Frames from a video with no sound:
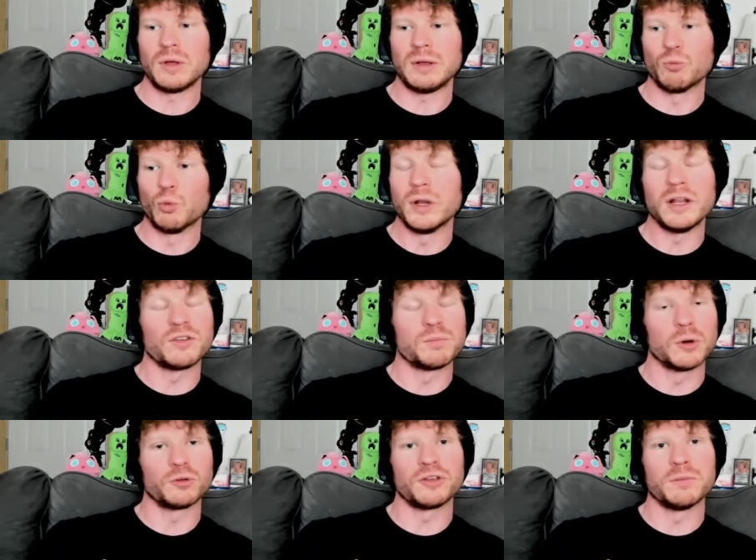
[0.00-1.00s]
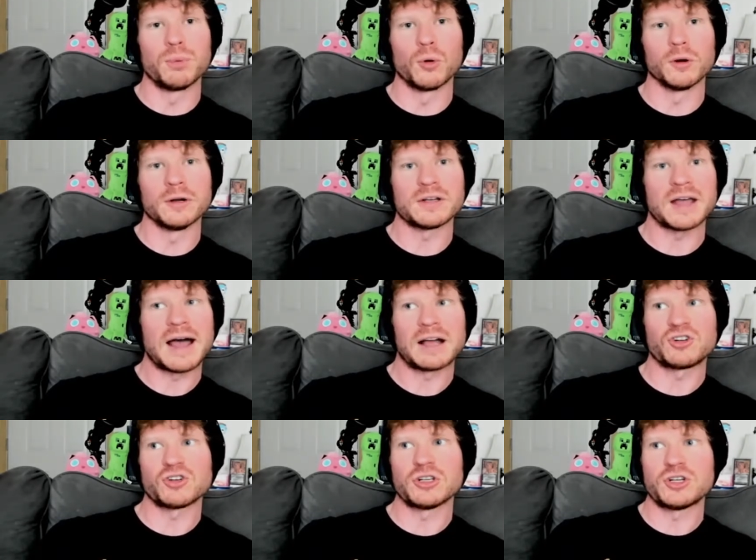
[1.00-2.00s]
when it's most important,
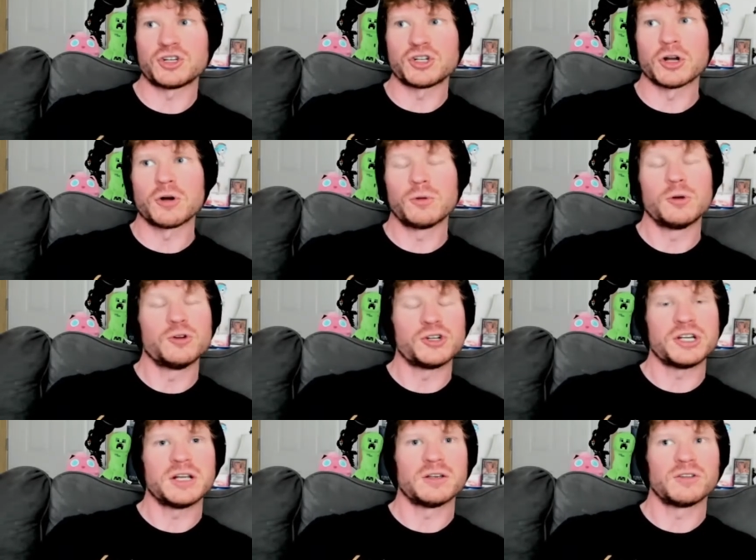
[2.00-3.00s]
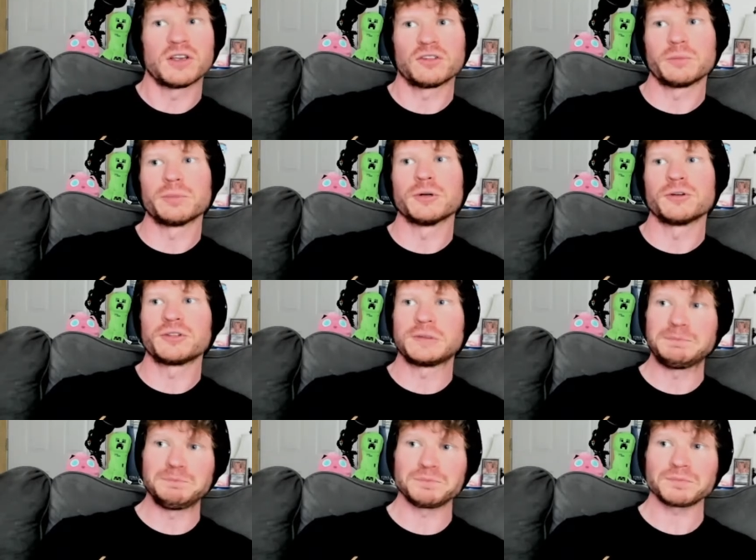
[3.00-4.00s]
actually show who she is as a person.